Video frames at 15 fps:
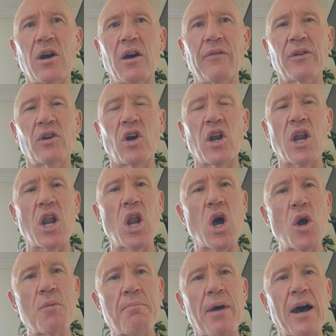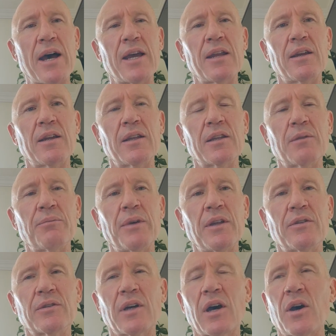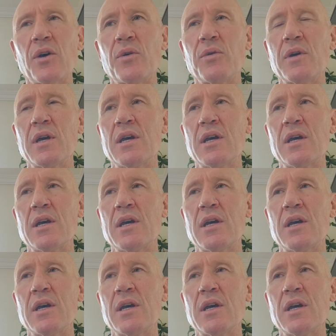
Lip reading: I've got no pain in the big toe.